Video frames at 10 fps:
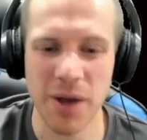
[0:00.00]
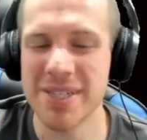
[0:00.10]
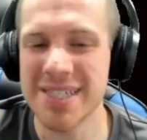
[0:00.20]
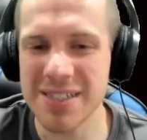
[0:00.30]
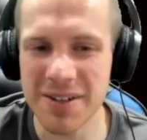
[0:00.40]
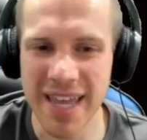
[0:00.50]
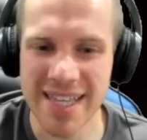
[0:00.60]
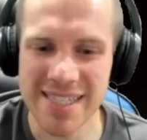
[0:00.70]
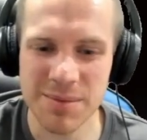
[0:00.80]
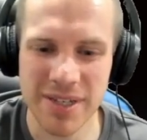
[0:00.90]
We still
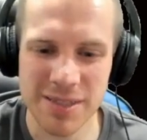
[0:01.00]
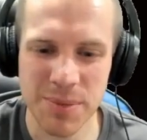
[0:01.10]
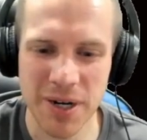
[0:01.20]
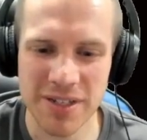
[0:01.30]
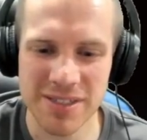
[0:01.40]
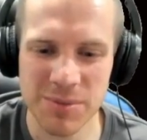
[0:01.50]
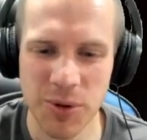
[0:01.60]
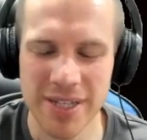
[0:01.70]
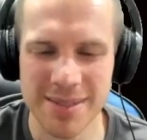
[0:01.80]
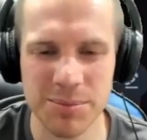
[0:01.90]
gained some experience
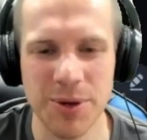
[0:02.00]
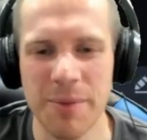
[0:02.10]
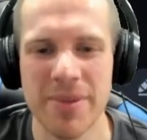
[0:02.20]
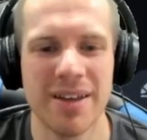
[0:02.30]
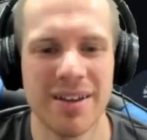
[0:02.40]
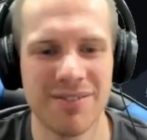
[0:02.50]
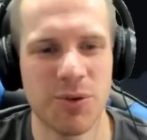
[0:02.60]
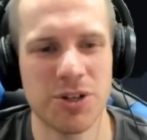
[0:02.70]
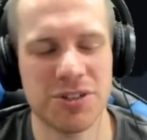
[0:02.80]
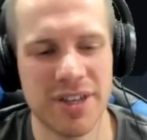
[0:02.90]
points, but
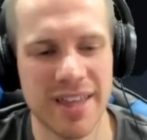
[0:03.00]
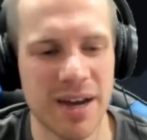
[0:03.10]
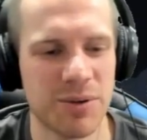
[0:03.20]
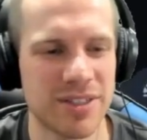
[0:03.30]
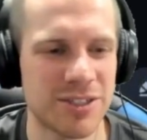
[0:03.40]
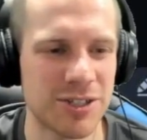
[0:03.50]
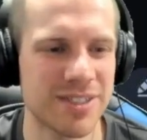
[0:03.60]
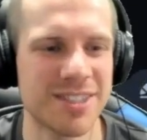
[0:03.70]
unfortunately that one just